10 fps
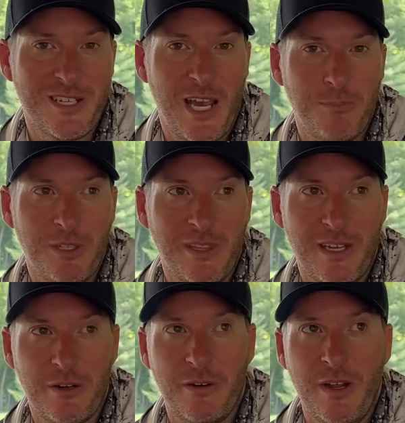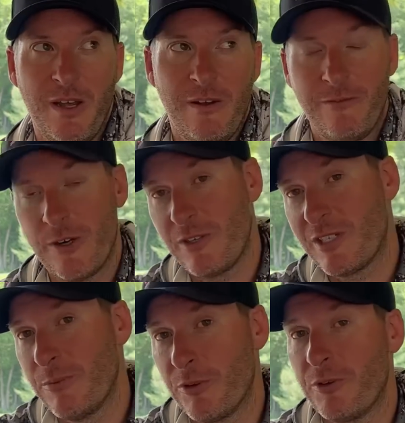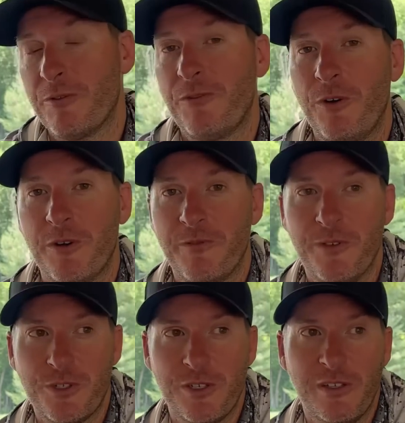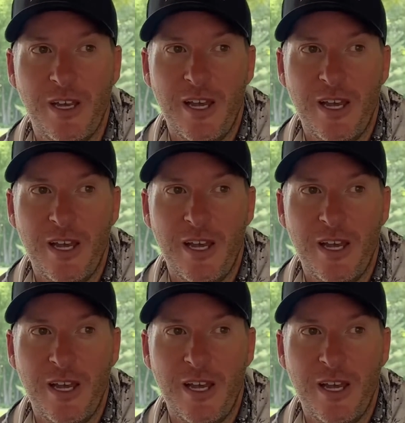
happening that are very similar to Florida fishing,